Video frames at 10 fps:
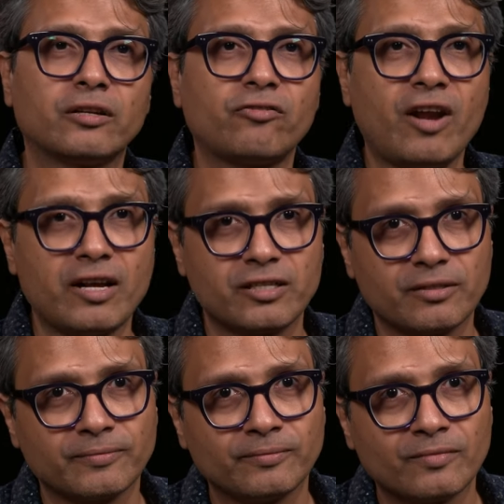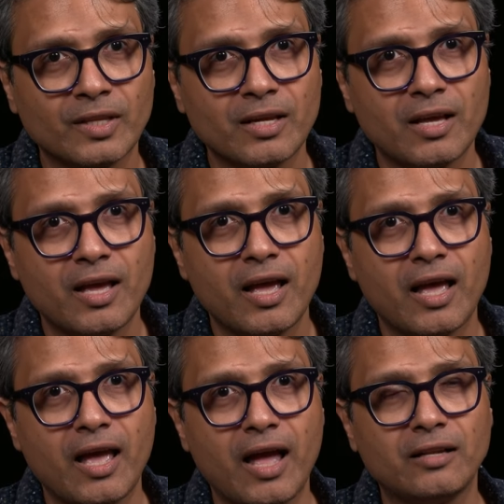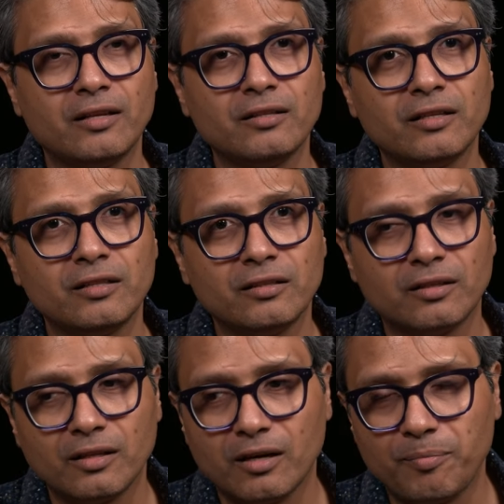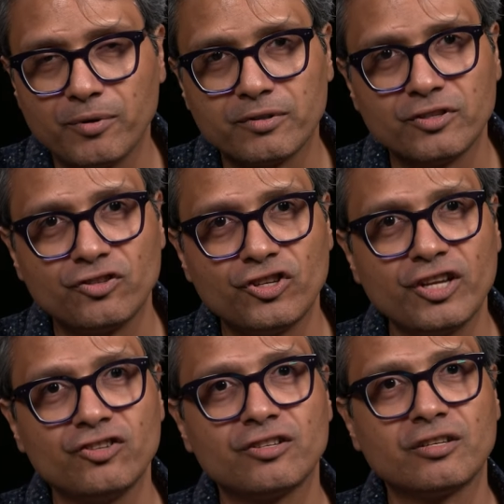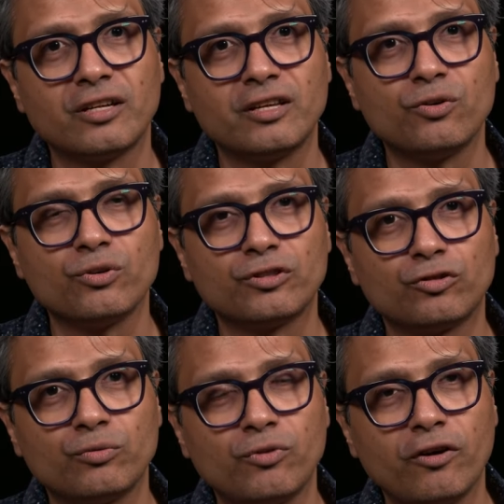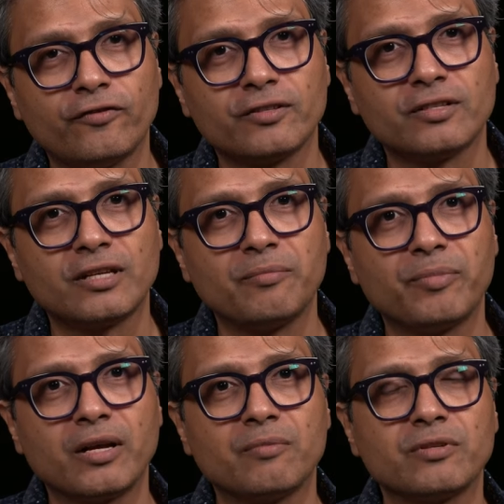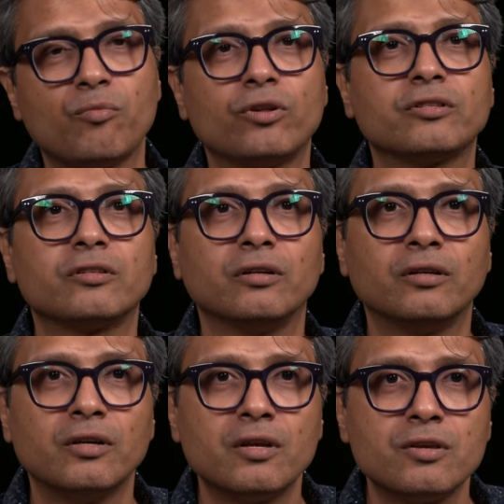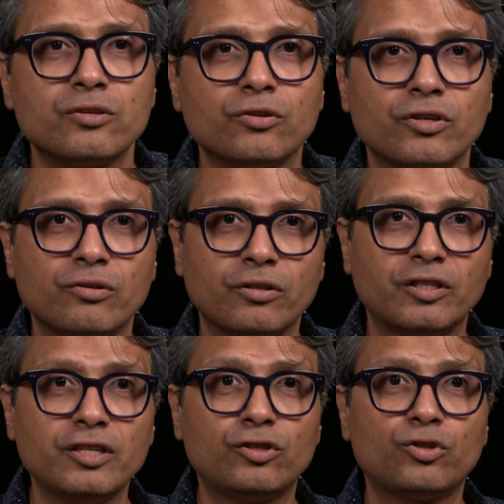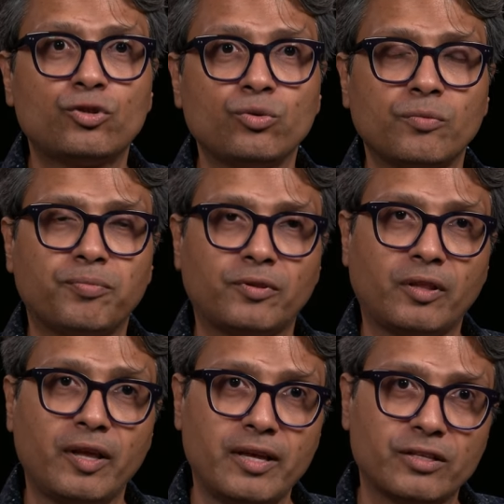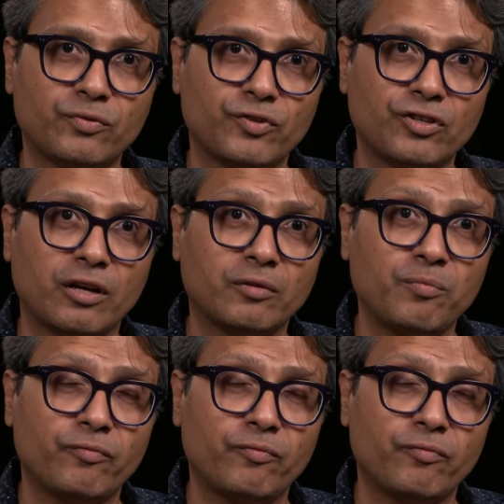crashed, and then. A person changes and he goes through morphosis and becomes a monster. So, you know, these two things which were